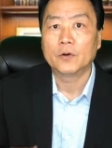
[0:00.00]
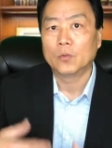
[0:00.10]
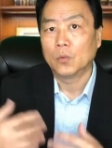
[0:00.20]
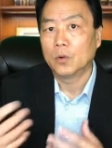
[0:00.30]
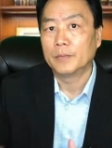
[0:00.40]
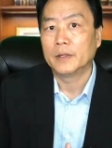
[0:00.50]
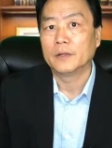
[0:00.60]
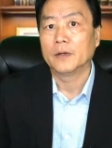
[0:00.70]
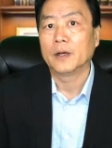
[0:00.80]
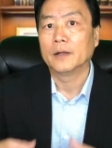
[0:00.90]
woman,
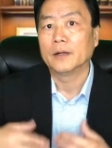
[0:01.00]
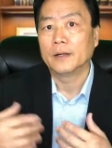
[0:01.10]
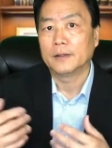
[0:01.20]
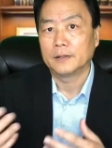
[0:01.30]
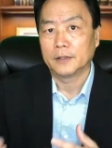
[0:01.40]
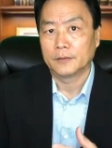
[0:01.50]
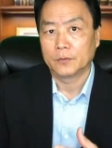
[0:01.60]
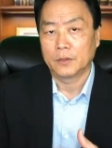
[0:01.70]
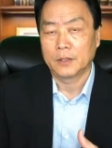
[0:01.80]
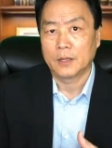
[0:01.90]

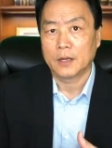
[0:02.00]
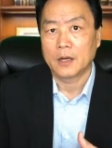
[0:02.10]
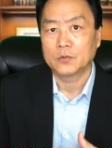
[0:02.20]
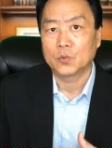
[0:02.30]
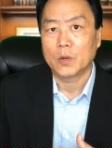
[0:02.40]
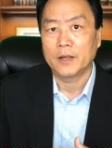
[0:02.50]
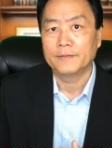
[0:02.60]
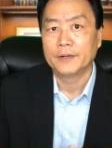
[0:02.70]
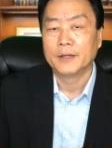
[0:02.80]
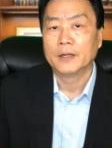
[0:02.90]
housewife.
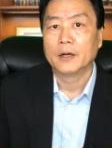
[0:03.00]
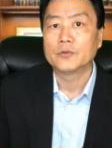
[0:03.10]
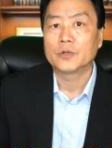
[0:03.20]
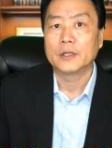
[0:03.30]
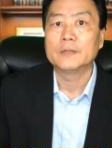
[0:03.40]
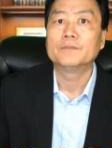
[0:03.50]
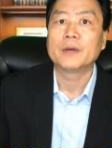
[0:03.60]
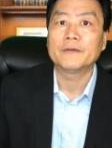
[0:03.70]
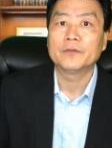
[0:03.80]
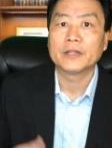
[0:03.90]
Also it's
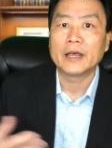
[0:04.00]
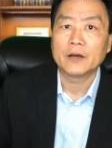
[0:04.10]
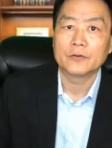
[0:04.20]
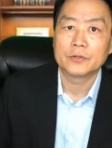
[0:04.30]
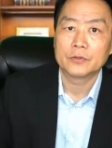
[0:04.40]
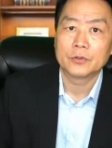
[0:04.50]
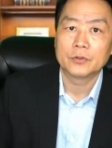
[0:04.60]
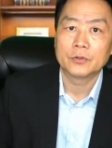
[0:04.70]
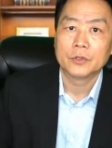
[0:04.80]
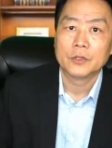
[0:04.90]
bad for the health
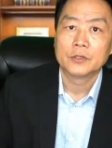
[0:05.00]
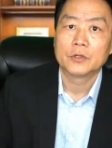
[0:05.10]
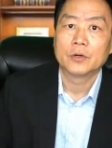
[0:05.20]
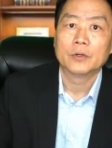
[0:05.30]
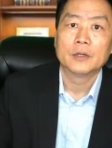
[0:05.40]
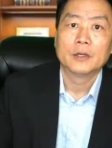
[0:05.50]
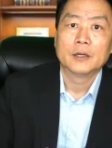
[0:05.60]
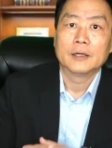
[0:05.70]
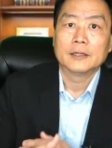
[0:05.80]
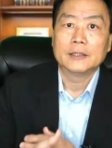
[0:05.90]
too. So
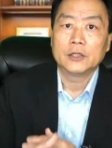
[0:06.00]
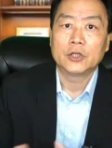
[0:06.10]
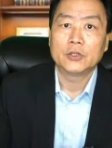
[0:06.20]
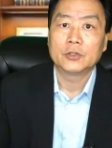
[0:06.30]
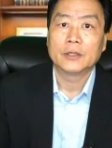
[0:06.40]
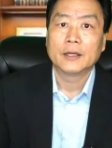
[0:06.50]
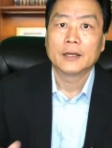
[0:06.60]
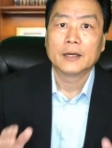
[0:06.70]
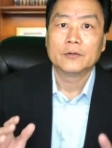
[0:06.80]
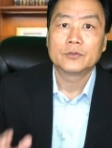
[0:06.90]
in kitchen,
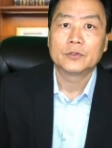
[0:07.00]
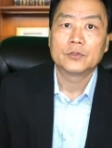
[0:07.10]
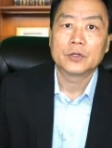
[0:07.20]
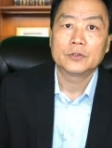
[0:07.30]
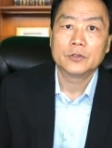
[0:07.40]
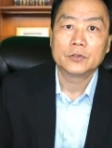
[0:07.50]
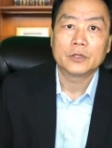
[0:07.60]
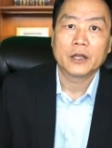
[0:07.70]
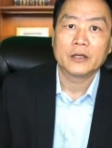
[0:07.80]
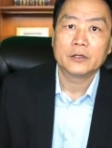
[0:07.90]
I would suggest you use
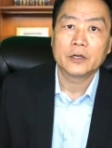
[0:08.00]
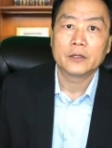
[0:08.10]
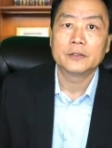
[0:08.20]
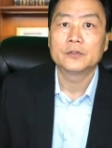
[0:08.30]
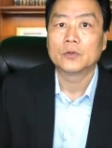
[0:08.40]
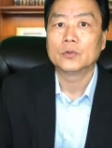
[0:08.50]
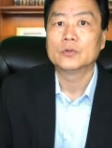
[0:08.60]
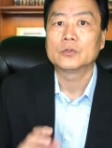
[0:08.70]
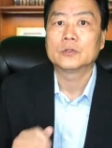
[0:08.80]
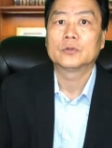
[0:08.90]
lighter color. Don't
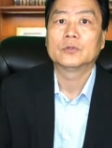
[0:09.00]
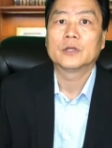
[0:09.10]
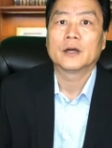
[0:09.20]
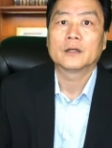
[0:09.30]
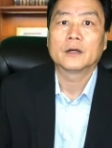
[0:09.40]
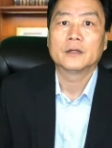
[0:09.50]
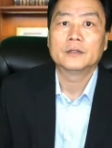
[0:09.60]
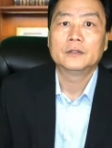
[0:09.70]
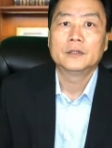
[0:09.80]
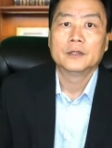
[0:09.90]
use the too dark
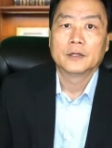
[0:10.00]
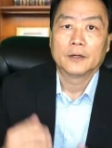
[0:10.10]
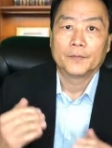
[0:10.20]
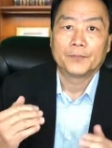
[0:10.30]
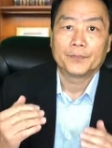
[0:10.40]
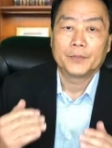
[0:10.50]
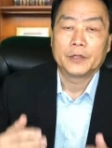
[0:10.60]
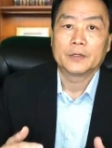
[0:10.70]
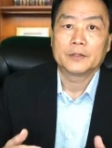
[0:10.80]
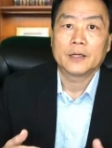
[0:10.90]
color,
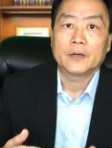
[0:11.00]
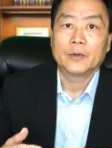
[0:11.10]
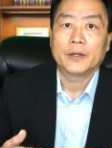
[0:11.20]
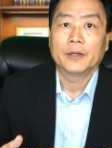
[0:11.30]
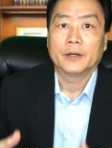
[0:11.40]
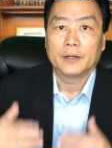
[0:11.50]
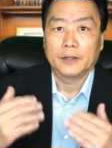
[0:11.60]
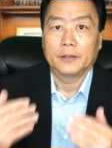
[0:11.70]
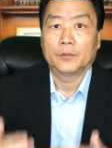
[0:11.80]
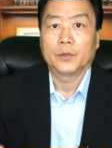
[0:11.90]
because that way
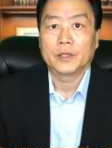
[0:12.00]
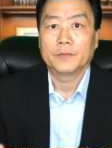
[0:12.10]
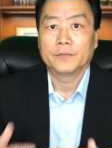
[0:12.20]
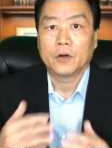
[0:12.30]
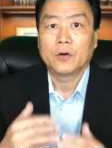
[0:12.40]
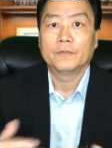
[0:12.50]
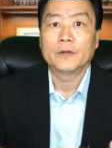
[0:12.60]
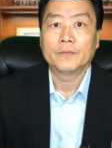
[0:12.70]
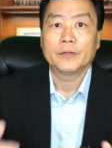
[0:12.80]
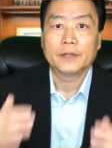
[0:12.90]
it will keep a whole
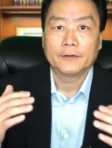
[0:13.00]
family